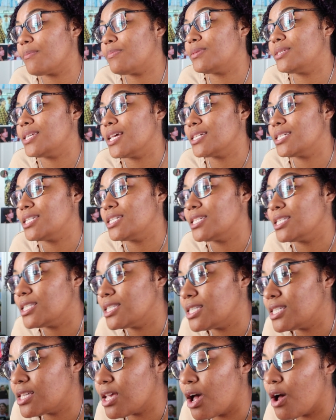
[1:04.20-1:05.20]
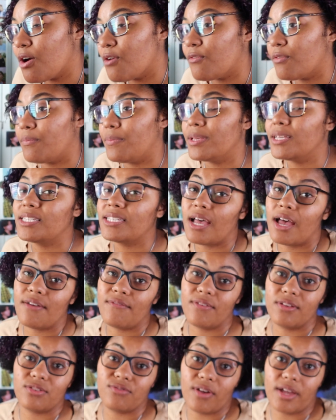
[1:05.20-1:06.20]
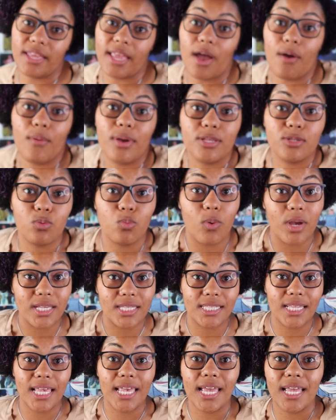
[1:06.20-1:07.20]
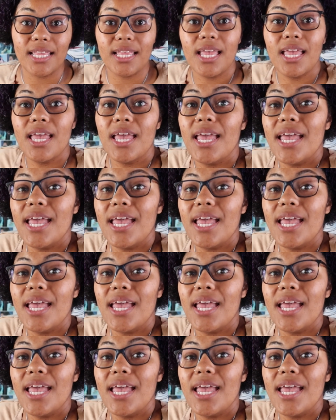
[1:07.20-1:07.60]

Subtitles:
obsessions of a B-side of his right now is Wasteland.